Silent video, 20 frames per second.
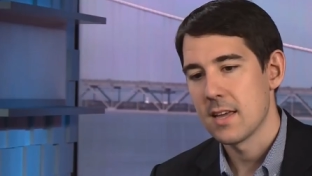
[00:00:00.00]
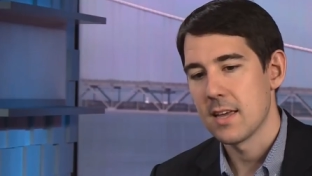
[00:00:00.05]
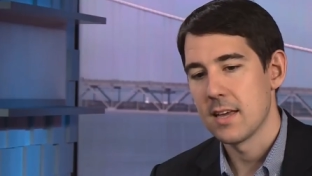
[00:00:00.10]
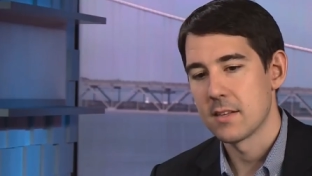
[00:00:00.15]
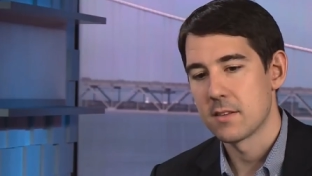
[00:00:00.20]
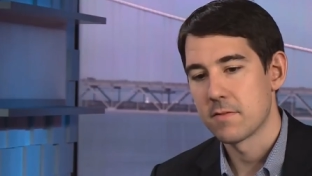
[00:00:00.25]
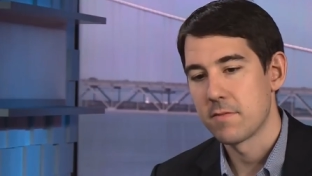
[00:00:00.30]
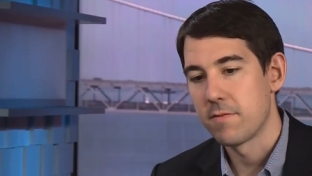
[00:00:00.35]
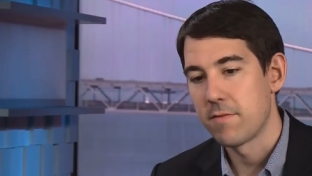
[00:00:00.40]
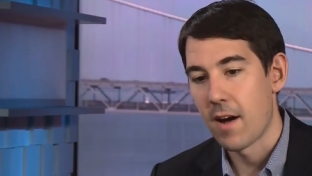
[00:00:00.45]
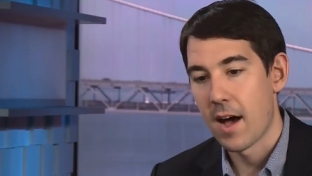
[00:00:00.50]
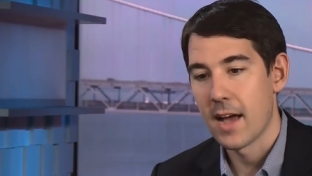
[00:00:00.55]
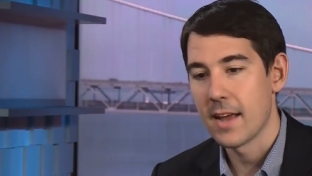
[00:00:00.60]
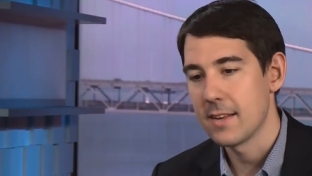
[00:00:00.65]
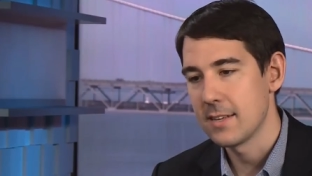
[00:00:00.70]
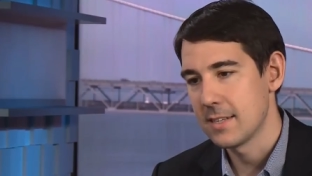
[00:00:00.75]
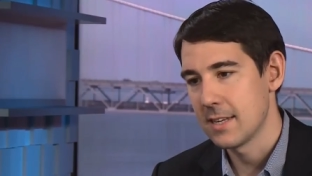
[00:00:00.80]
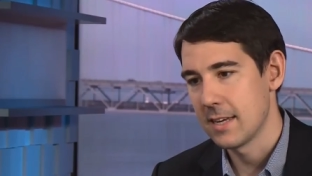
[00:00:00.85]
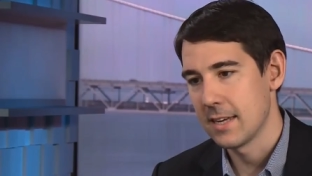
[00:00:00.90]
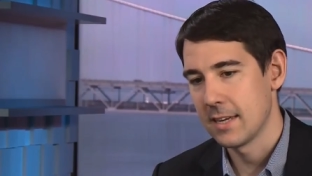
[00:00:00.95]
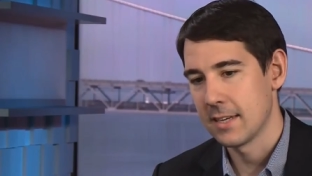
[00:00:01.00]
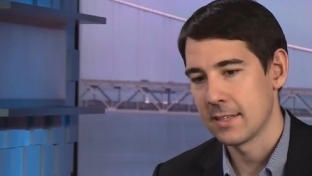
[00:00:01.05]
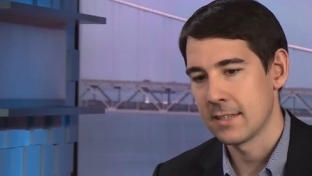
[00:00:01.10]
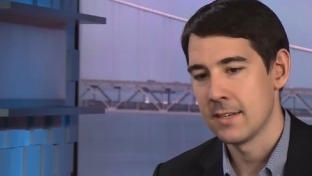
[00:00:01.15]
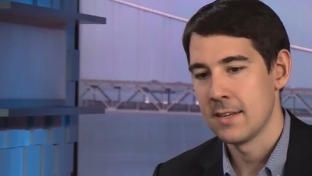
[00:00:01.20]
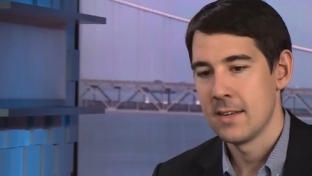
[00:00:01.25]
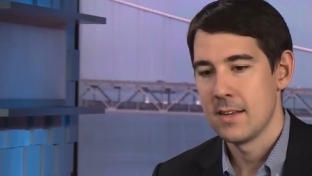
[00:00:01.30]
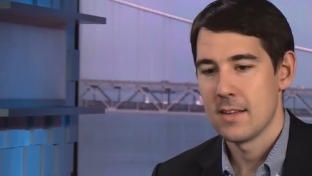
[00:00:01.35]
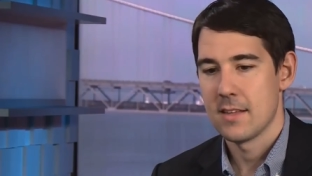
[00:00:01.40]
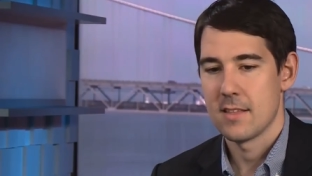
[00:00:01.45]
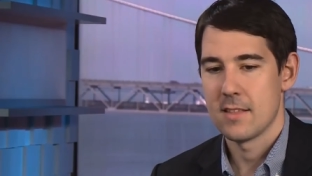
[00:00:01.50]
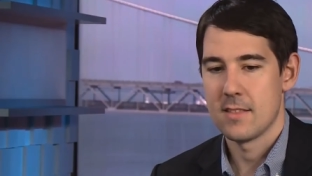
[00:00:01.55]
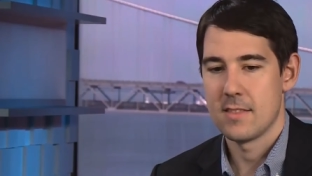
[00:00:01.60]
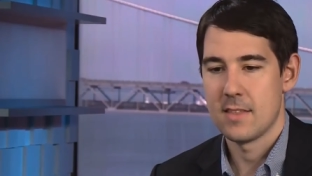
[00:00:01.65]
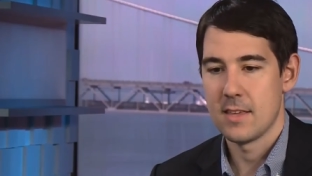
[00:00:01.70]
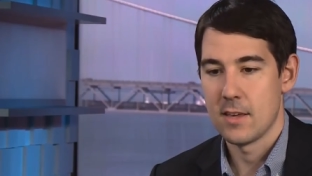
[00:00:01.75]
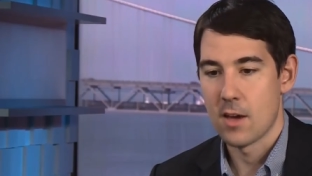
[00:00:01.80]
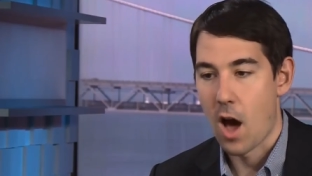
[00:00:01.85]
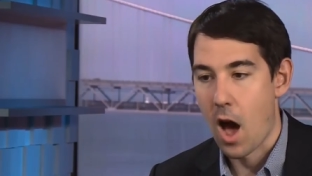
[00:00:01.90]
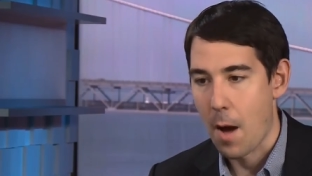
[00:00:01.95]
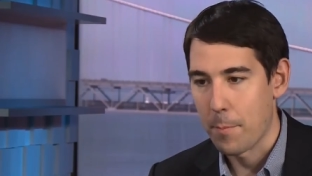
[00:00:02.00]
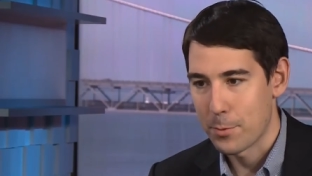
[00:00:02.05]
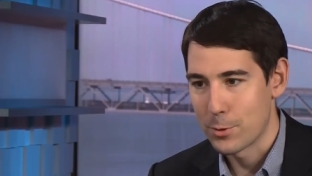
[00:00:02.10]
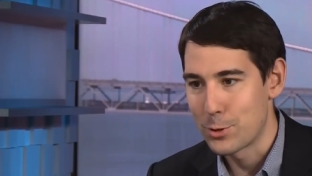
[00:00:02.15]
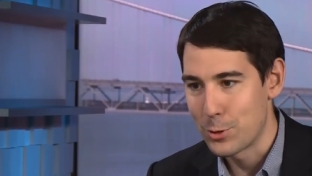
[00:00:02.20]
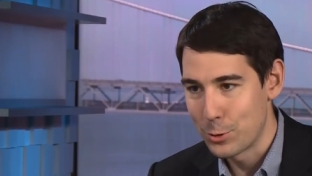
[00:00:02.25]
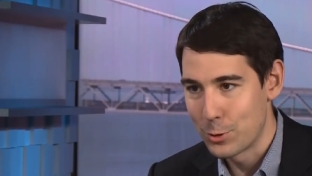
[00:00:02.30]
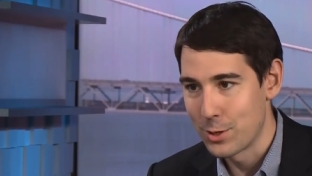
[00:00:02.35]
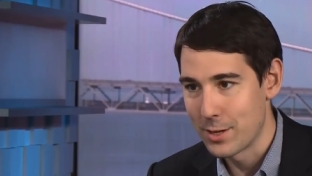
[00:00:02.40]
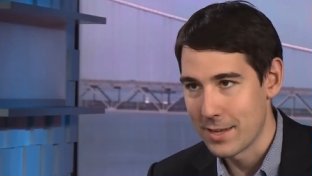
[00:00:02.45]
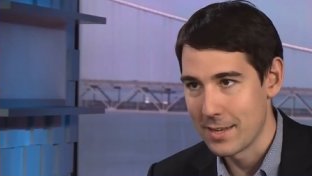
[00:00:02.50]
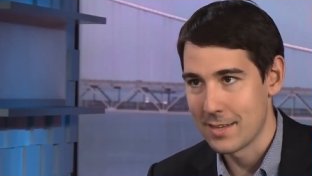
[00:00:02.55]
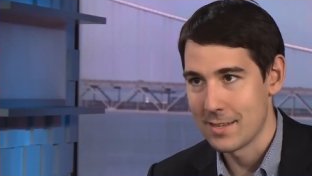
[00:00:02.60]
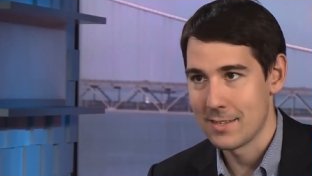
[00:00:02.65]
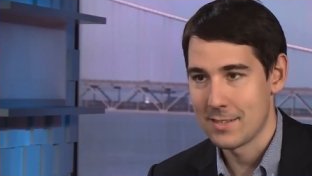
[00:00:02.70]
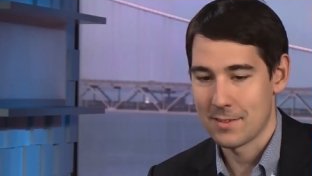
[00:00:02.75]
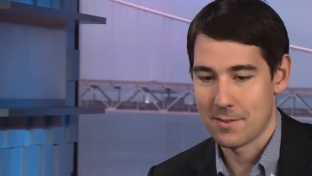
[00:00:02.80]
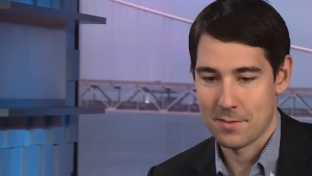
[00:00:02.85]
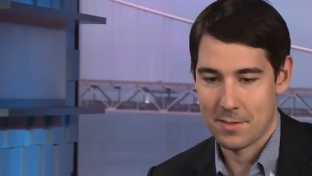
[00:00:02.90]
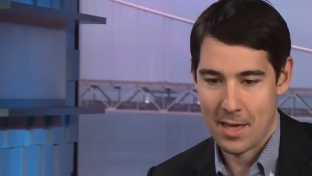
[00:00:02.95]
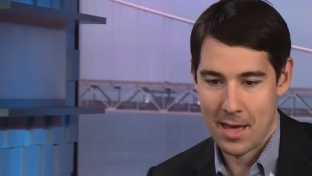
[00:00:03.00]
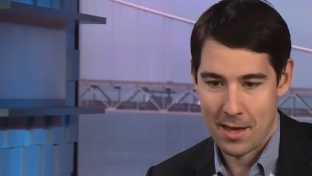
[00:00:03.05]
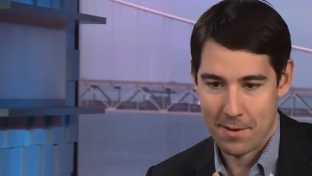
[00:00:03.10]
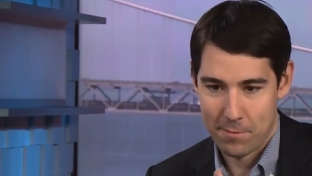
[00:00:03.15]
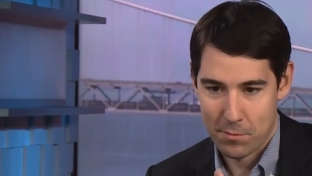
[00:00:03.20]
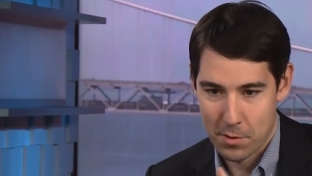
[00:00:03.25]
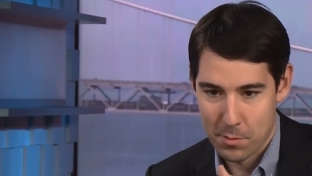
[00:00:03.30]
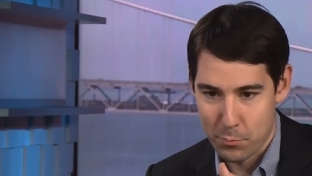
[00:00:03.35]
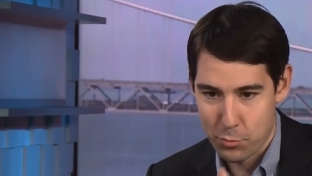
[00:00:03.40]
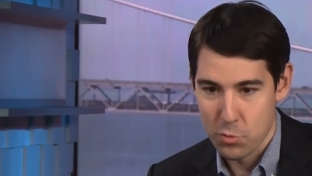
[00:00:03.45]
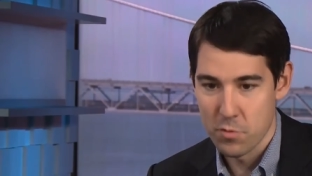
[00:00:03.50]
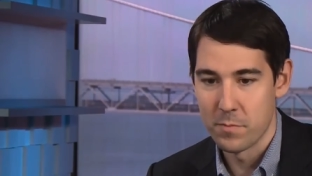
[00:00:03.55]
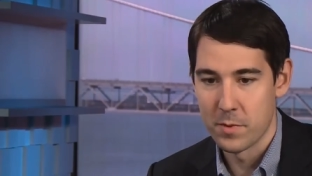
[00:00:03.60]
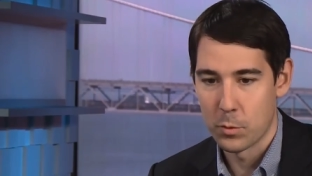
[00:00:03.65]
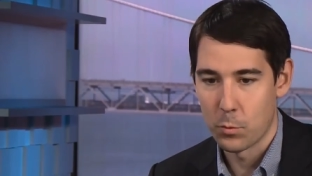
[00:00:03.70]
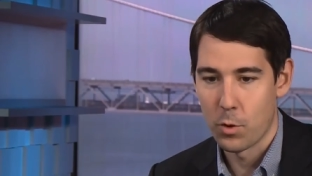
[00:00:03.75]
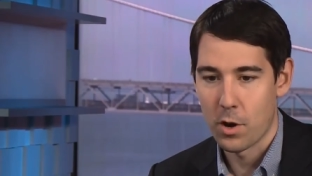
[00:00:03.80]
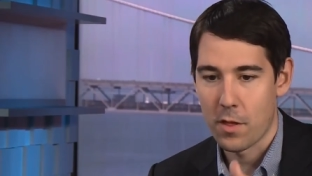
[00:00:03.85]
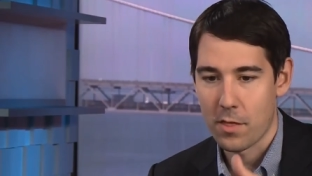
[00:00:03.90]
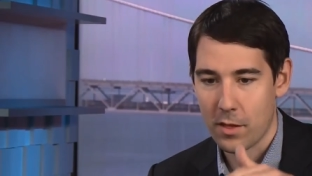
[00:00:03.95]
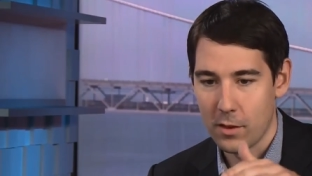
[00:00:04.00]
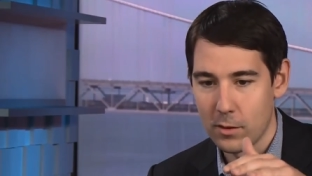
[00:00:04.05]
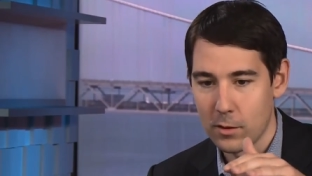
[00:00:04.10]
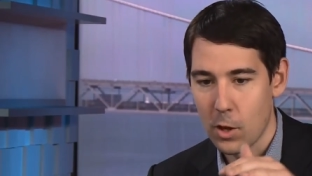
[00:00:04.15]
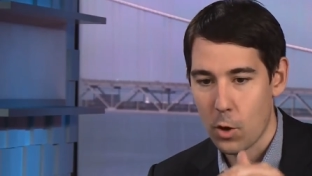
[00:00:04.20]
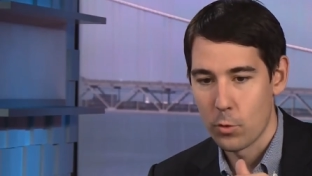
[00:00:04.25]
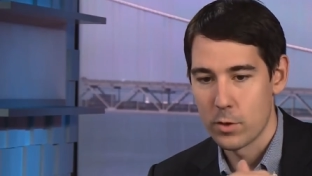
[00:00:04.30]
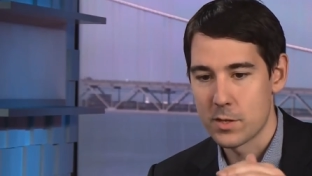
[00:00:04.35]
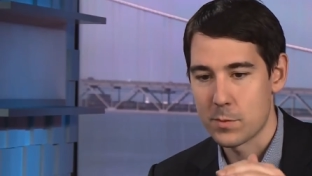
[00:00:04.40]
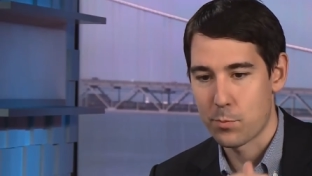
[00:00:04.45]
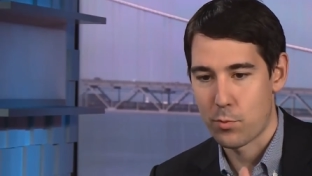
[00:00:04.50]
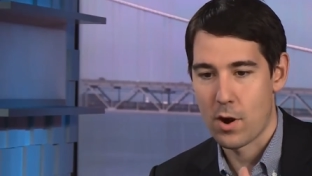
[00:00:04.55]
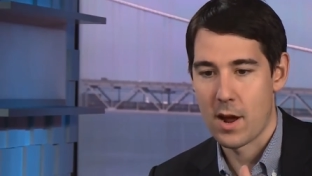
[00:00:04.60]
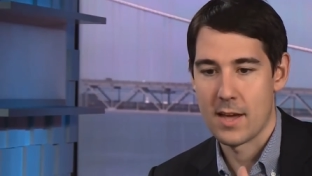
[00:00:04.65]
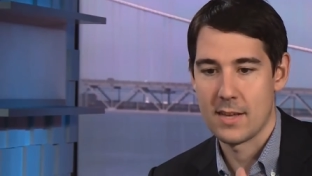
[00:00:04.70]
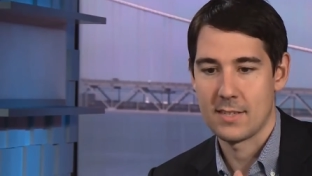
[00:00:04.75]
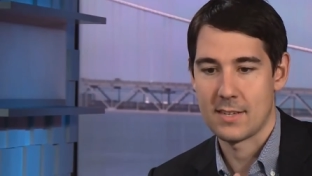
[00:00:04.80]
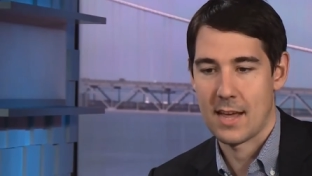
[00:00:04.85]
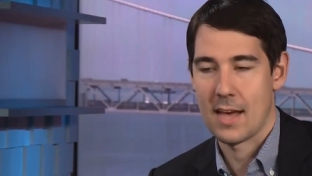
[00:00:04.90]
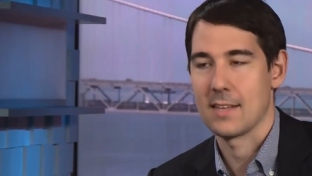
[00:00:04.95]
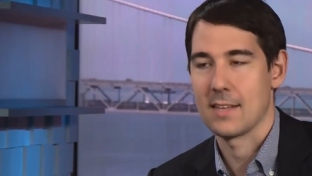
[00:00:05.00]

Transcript: it's finding the opportunities that for improvement. What are the lowest priced